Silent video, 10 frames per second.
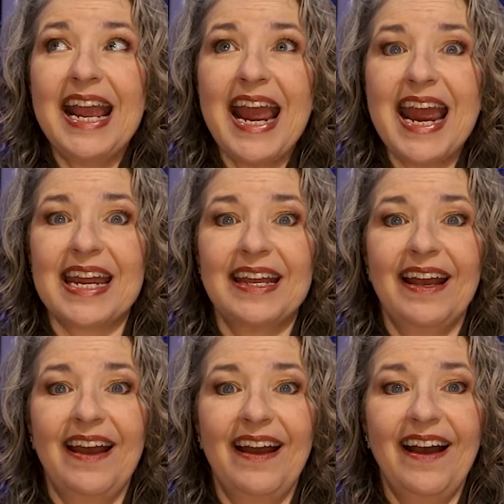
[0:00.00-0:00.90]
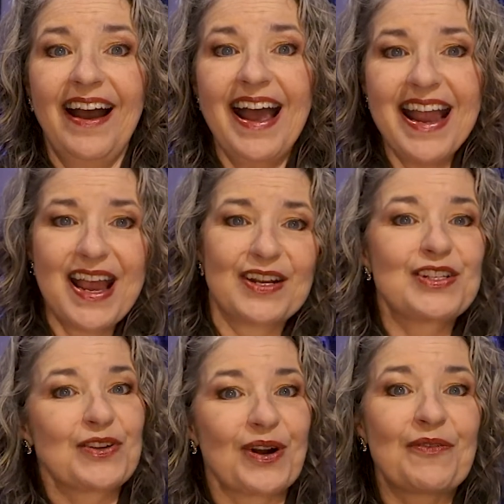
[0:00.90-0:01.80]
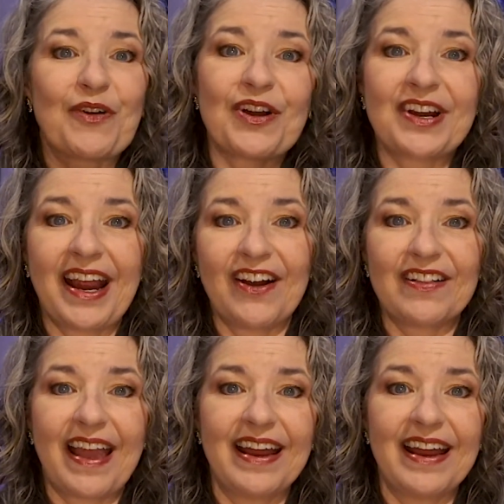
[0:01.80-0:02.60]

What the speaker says: hey, I got a story for you, Carol